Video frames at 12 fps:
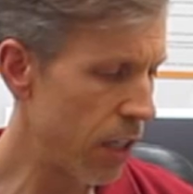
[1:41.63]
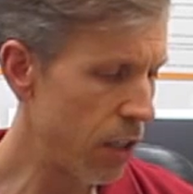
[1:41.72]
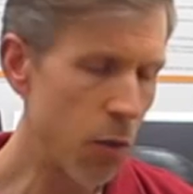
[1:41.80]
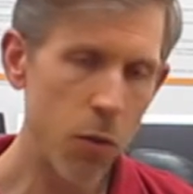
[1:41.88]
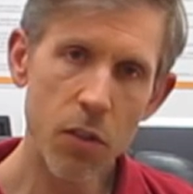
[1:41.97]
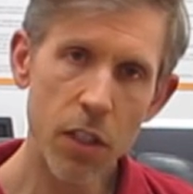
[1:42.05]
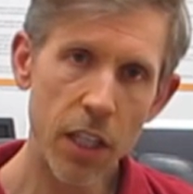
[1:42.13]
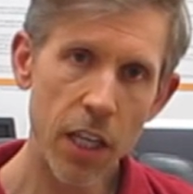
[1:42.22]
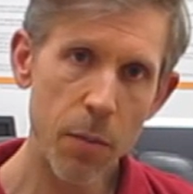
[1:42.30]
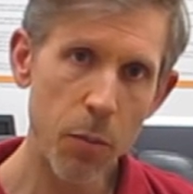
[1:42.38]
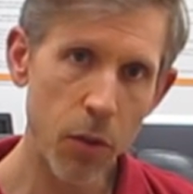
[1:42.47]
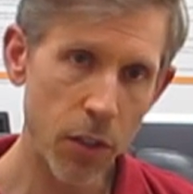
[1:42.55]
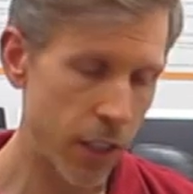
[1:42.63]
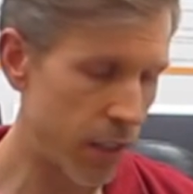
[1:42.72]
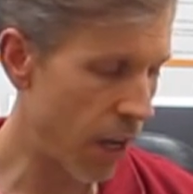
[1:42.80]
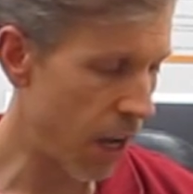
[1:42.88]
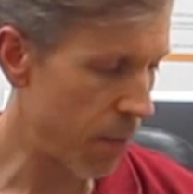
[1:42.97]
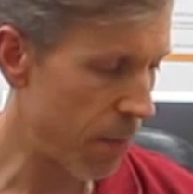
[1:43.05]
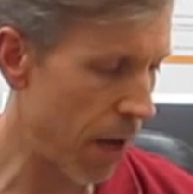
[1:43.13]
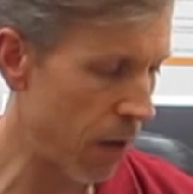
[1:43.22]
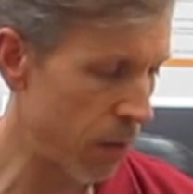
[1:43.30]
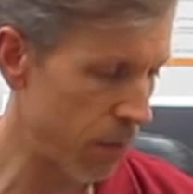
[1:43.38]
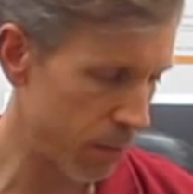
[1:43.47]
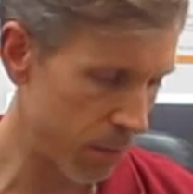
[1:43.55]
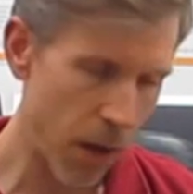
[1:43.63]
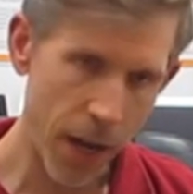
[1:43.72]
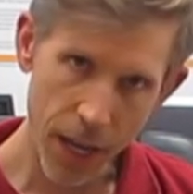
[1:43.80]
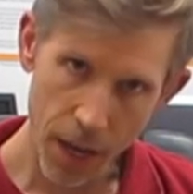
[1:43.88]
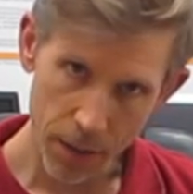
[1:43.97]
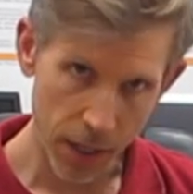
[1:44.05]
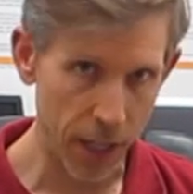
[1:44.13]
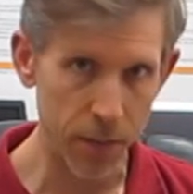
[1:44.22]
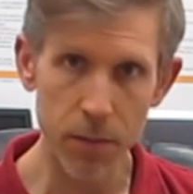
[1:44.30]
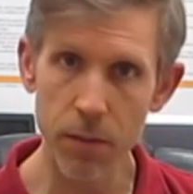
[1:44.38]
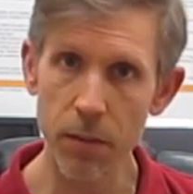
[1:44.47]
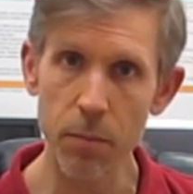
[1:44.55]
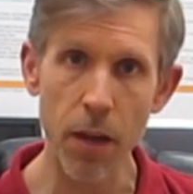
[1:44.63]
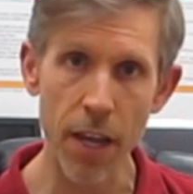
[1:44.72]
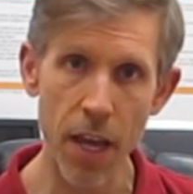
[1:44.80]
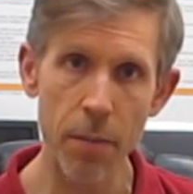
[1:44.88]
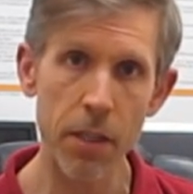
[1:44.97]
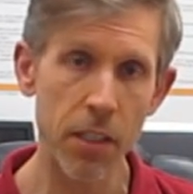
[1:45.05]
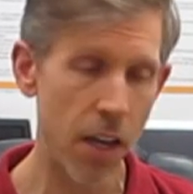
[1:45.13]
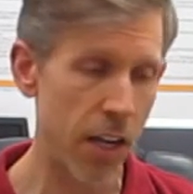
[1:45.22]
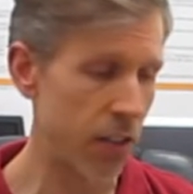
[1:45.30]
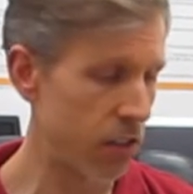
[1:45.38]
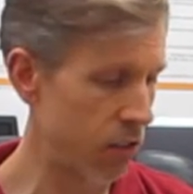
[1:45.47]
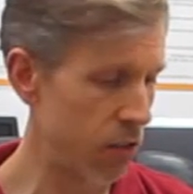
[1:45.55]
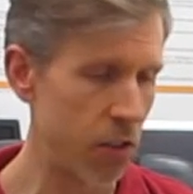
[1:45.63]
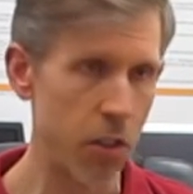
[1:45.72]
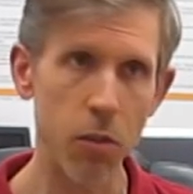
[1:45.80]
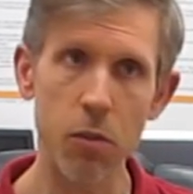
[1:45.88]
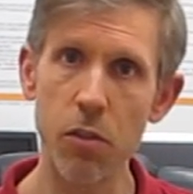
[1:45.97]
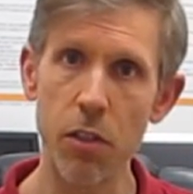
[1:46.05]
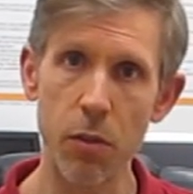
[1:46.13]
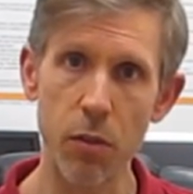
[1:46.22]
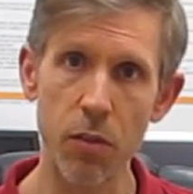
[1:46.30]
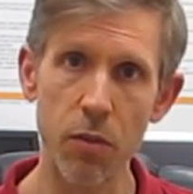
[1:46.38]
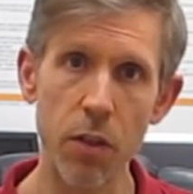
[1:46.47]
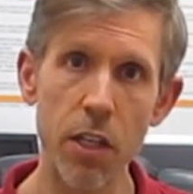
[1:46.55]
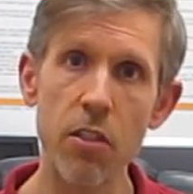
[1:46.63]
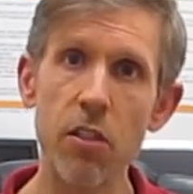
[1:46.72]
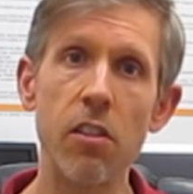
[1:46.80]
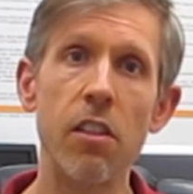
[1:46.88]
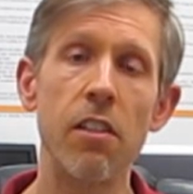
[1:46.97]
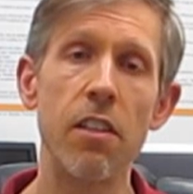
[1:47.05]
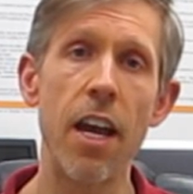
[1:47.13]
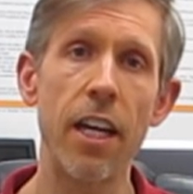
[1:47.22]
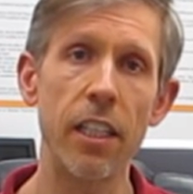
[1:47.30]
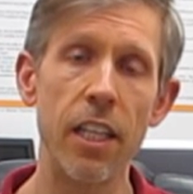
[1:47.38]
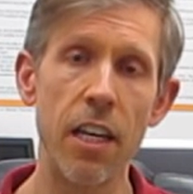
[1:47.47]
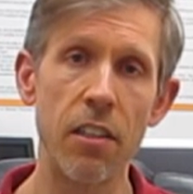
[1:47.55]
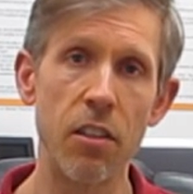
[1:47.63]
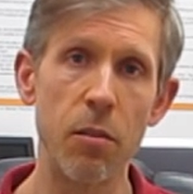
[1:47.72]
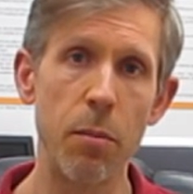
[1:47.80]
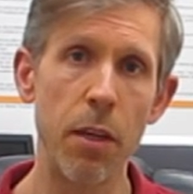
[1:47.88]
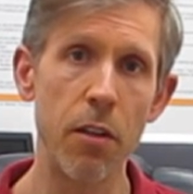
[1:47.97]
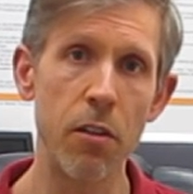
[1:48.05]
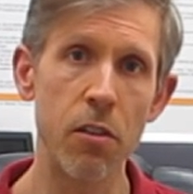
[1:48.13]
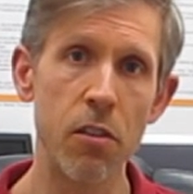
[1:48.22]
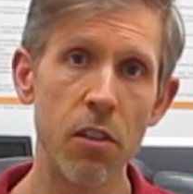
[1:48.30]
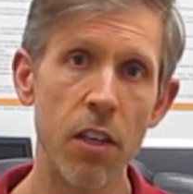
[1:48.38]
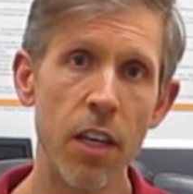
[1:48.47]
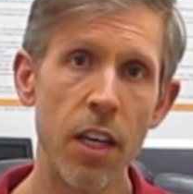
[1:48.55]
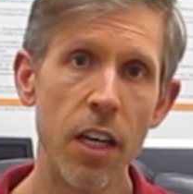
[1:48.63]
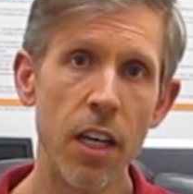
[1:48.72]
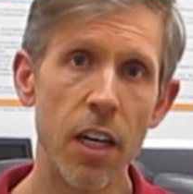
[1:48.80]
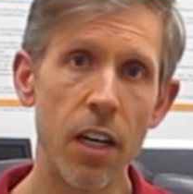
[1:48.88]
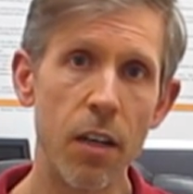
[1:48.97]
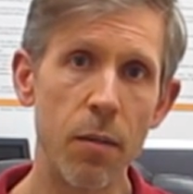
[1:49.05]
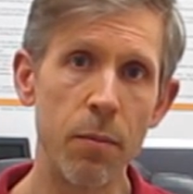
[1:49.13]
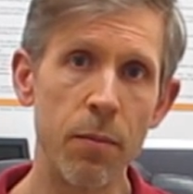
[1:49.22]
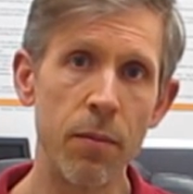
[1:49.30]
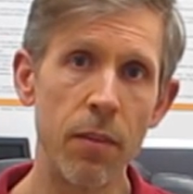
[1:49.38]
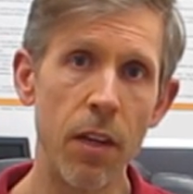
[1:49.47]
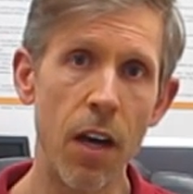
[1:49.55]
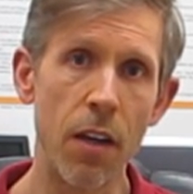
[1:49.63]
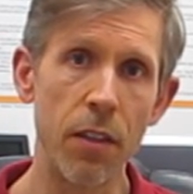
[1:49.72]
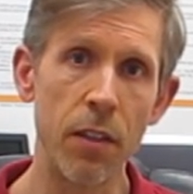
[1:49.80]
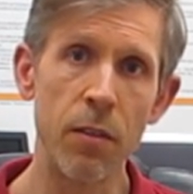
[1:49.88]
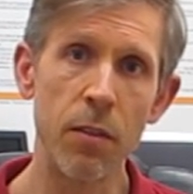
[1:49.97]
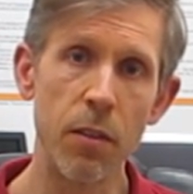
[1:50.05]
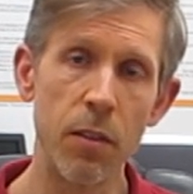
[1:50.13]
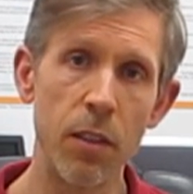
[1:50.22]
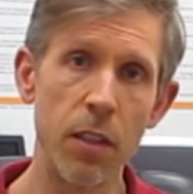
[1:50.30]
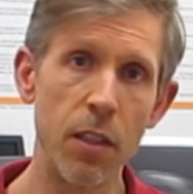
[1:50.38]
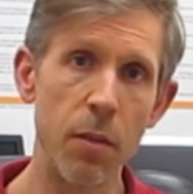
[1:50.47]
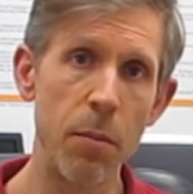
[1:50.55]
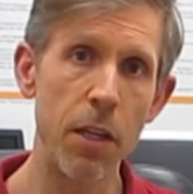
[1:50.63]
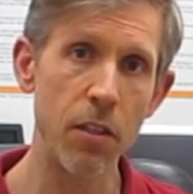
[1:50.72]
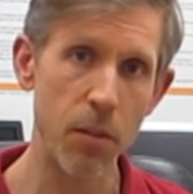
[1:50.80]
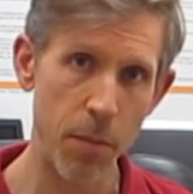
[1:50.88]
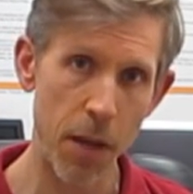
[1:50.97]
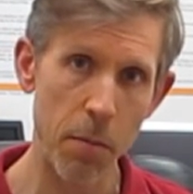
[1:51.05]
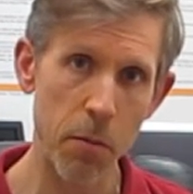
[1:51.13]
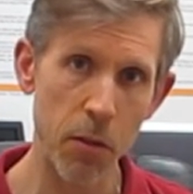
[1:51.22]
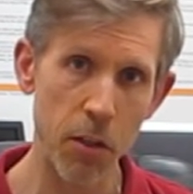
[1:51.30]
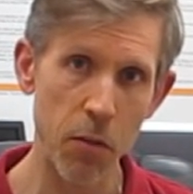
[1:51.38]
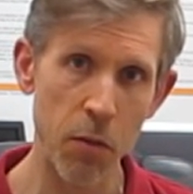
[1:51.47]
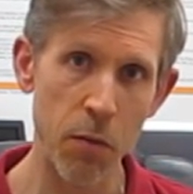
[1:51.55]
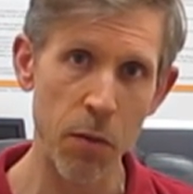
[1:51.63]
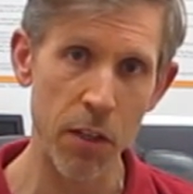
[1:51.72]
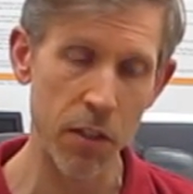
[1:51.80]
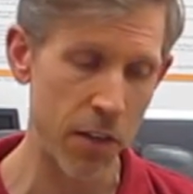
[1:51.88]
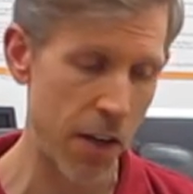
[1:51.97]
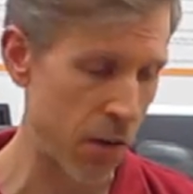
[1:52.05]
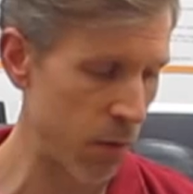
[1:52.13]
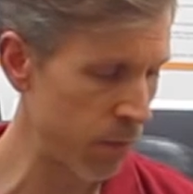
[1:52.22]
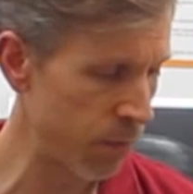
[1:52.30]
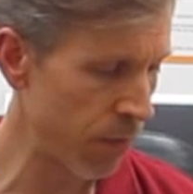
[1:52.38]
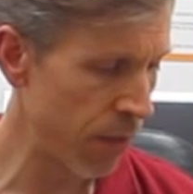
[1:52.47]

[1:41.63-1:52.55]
use the keyboard to type out Miami Test 003, just exactly as it appears on the piece of paper that you had written down.